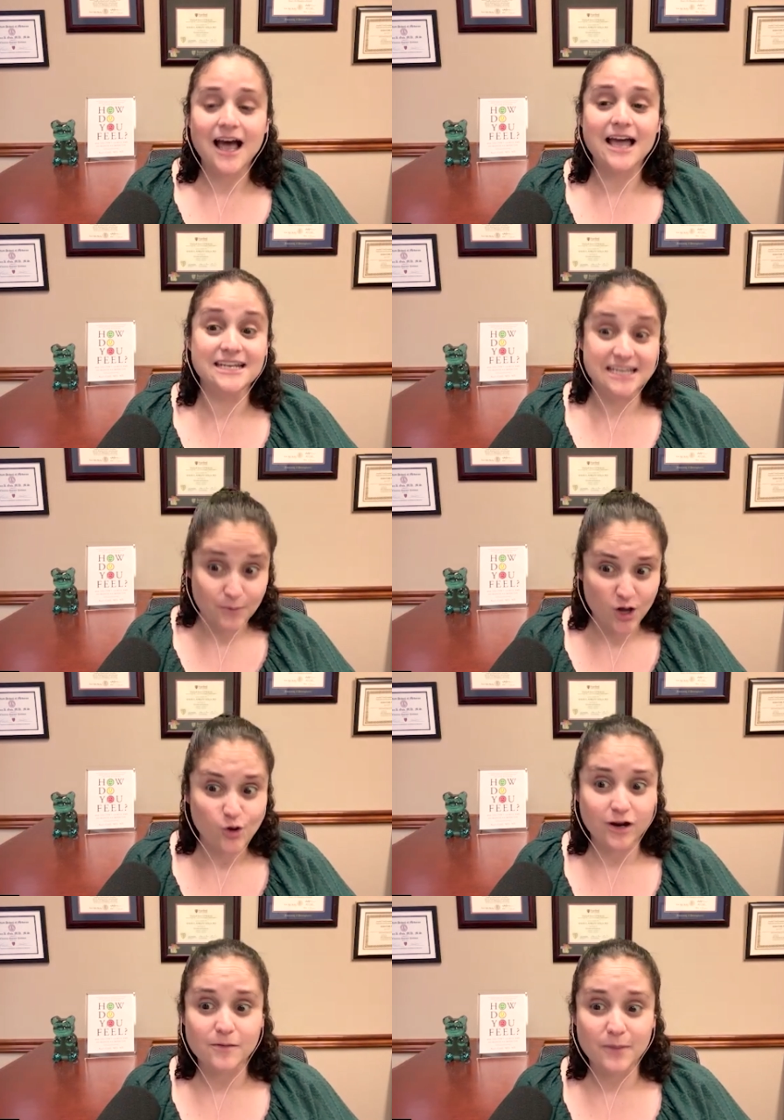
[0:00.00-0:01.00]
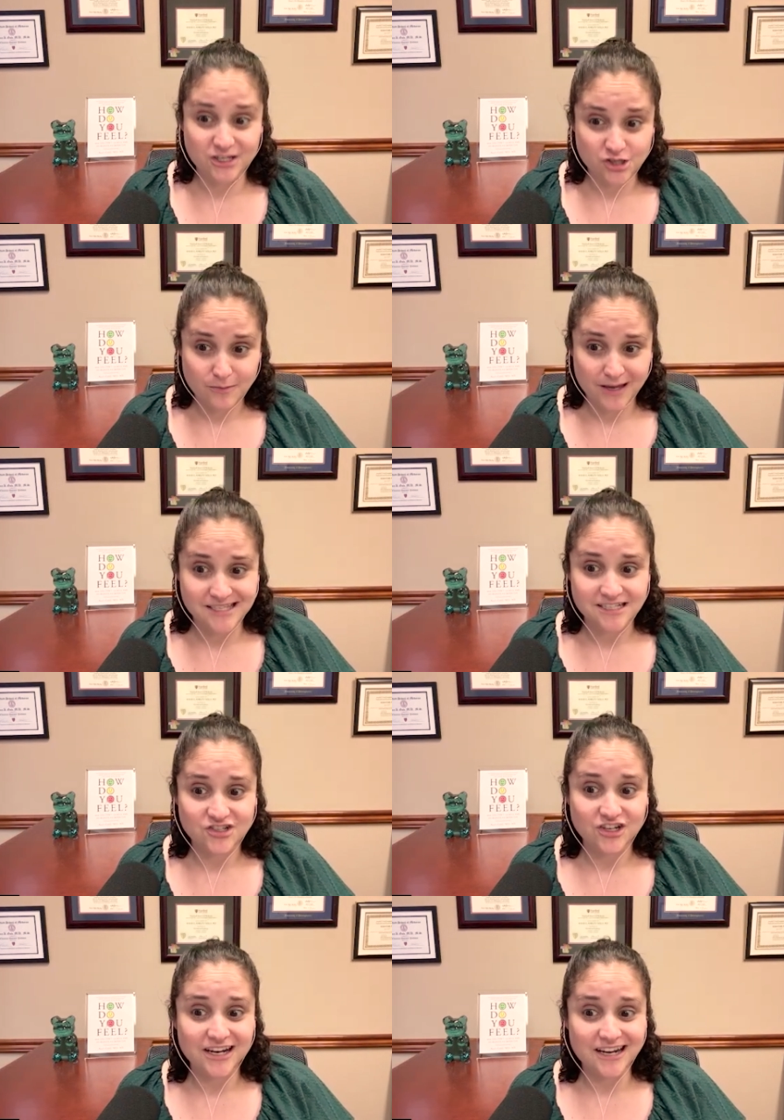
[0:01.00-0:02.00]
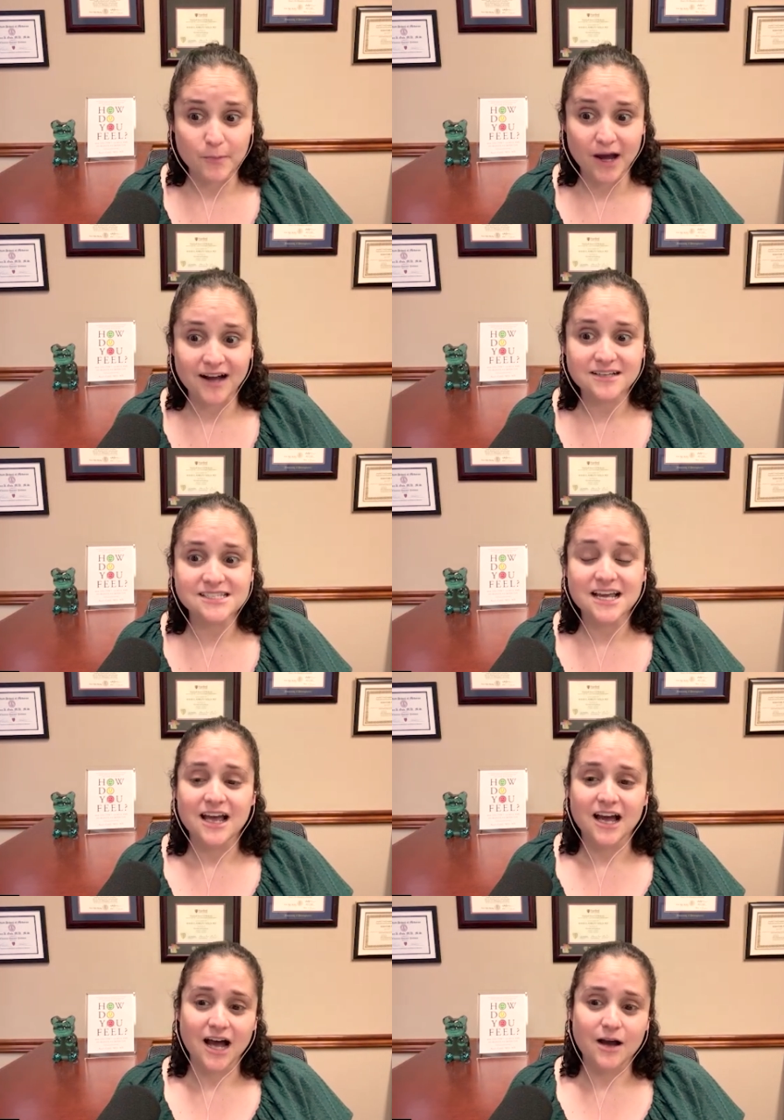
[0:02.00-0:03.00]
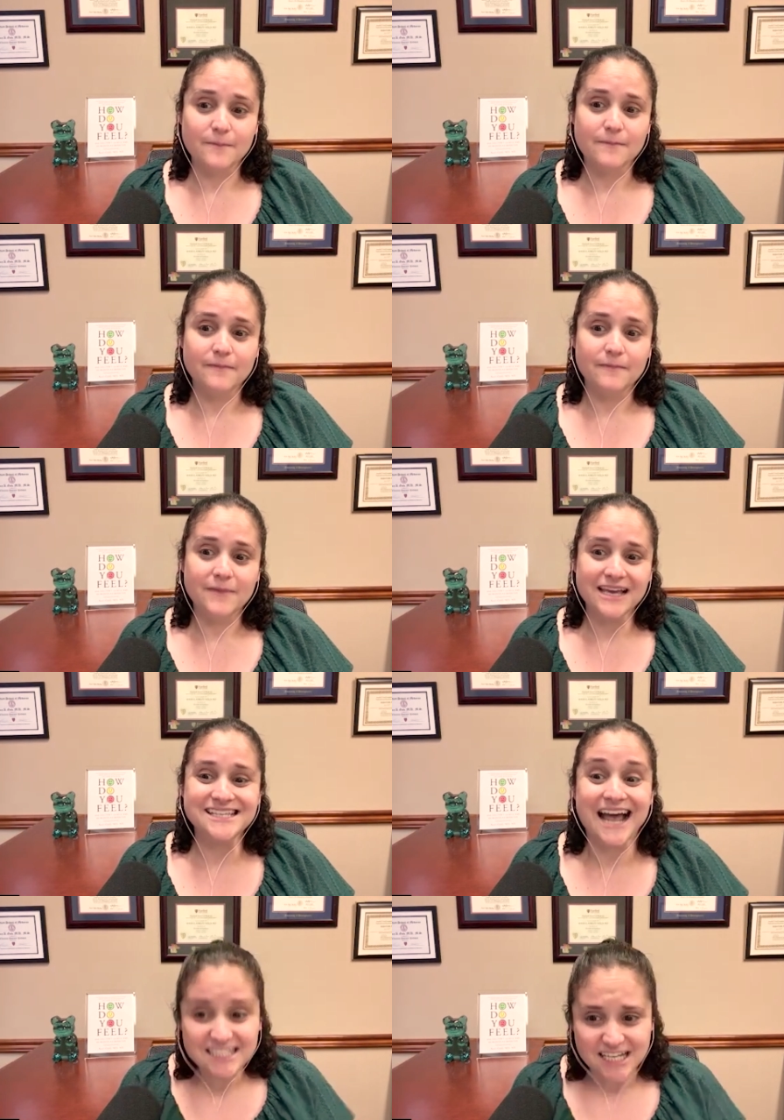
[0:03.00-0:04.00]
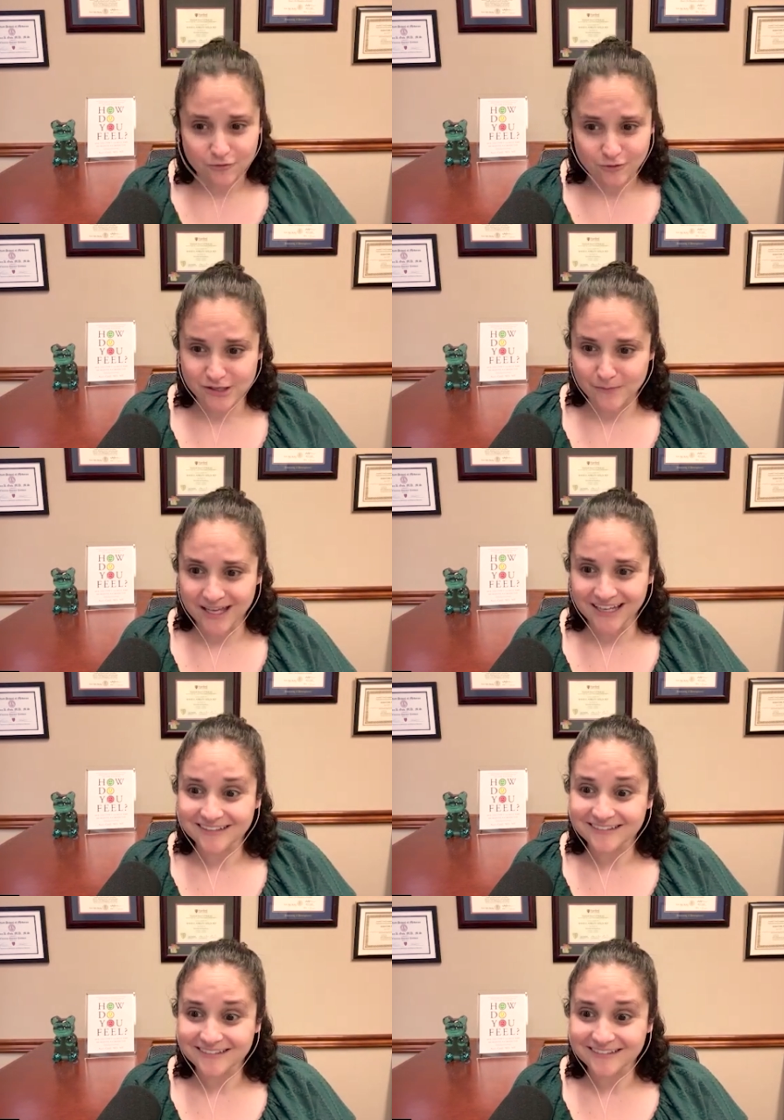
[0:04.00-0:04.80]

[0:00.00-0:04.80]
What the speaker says: an email or a patient message in an inbox is asking for something.